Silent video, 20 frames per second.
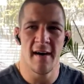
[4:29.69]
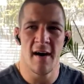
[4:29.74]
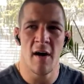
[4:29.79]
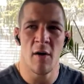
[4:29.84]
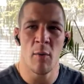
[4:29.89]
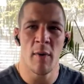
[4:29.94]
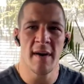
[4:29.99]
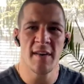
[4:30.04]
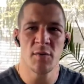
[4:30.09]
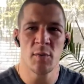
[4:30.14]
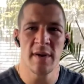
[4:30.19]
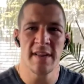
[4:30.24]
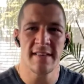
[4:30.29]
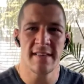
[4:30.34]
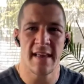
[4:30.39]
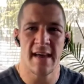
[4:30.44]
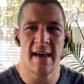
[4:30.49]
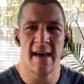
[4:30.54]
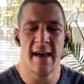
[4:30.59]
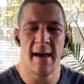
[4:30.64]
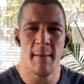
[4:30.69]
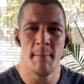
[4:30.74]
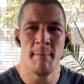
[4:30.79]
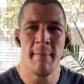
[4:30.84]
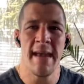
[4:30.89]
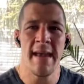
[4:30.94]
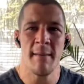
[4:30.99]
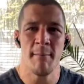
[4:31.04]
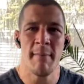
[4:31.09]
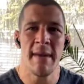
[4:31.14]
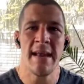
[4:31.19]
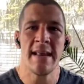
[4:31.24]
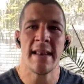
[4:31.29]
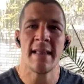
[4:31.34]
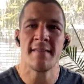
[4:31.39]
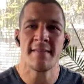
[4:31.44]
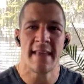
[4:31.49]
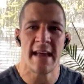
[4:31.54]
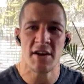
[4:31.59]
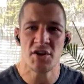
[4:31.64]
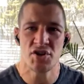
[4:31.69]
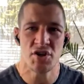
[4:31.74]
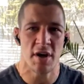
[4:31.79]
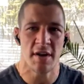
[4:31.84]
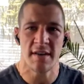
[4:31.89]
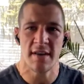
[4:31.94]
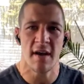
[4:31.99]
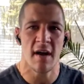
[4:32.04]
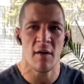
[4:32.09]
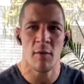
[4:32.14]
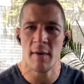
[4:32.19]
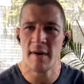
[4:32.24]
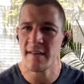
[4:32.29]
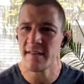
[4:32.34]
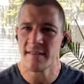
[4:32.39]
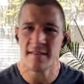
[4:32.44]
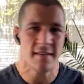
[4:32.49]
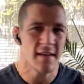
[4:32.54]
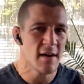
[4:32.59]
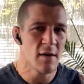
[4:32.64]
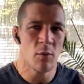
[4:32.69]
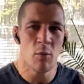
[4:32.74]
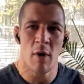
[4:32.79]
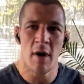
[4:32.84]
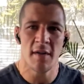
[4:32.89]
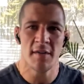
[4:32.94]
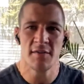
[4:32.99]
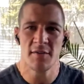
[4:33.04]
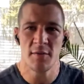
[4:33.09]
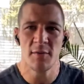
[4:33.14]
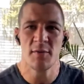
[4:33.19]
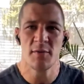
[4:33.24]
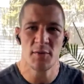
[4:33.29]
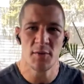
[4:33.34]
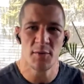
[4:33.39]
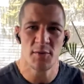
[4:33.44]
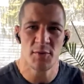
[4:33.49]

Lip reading: always with mean intention. He always want to